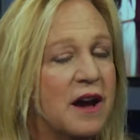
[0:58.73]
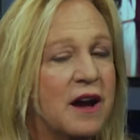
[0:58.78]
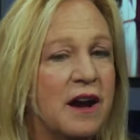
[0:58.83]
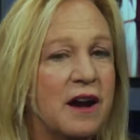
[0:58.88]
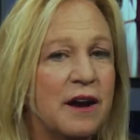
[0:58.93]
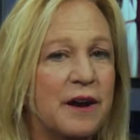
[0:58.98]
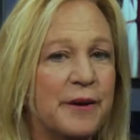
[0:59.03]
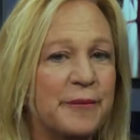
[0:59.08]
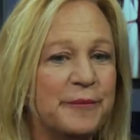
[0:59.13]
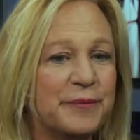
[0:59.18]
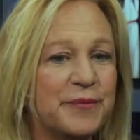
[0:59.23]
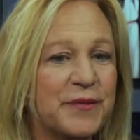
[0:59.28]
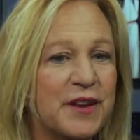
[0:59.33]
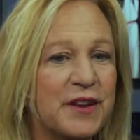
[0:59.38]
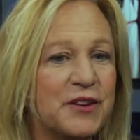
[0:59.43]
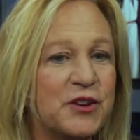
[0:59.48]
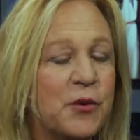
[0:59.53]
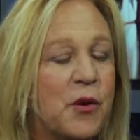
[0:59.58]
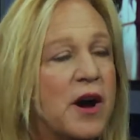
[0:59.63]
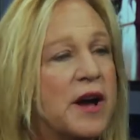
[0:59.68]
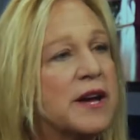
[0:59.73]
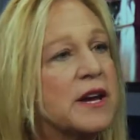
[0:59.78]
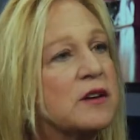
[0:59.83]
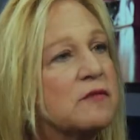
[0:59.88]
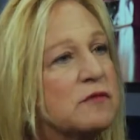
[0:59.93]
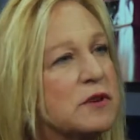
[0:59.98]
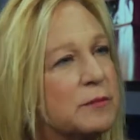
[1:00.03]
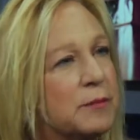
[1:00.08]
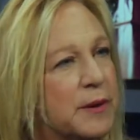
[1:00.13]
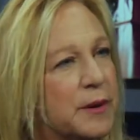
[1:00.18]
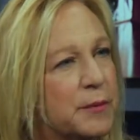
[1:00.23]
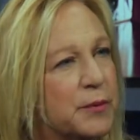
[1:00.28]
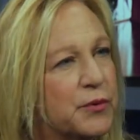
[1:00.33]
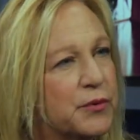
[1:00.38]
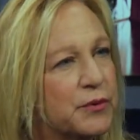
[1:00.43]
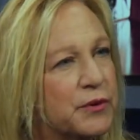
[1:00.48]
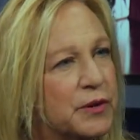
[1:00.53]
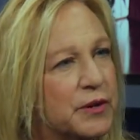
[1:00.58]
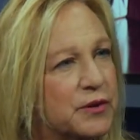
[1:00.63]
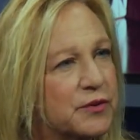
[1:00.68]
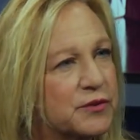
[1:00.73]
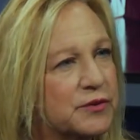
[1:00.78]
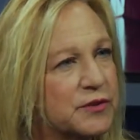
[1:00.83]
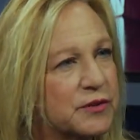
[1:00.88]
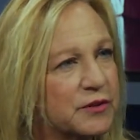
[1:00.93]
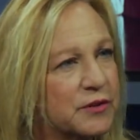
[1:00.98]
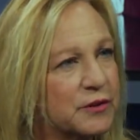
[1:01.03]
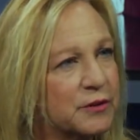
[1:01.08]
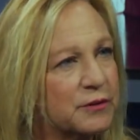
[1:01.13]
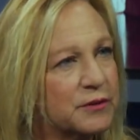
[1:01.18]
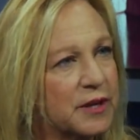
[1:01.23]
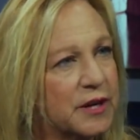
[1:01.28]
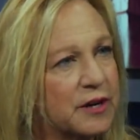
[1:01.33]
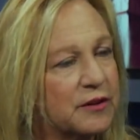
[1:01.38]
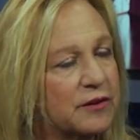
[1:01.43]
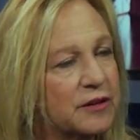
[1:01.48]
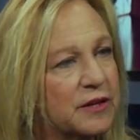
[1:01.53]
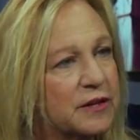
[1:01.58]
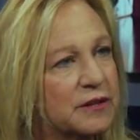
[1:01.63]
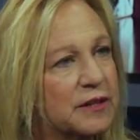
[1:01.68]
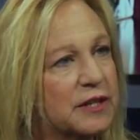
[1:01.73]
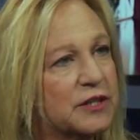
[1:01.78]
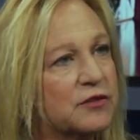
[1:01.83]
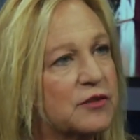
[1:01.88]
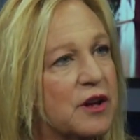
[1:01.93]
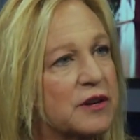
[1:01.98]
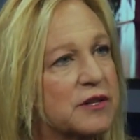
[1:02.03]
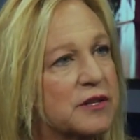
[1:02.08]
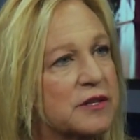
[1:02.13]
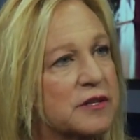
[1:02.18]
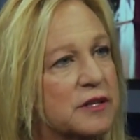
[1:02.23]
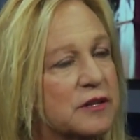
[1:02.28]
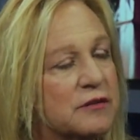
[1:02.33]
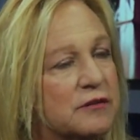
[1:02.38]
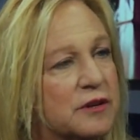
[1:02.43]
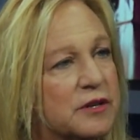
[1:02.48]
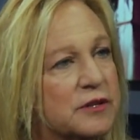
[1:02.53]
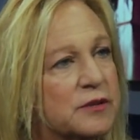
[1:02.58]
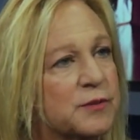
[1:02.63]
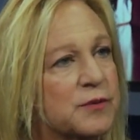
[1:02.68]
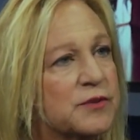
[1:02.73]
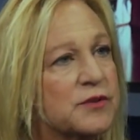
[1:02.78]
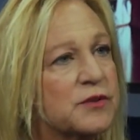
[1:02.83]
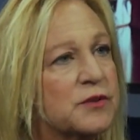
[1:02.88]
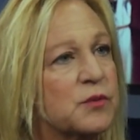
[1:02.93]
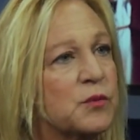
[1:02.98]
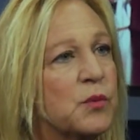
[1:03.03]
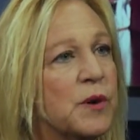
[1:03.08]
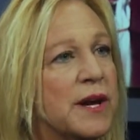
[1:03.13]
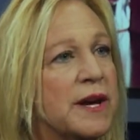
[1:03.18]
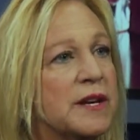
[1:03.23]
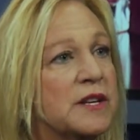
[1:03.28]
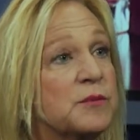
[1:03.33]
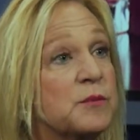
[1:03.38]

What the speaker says: You know, I can remember years ago, Larry, electronic cigarettes was the way to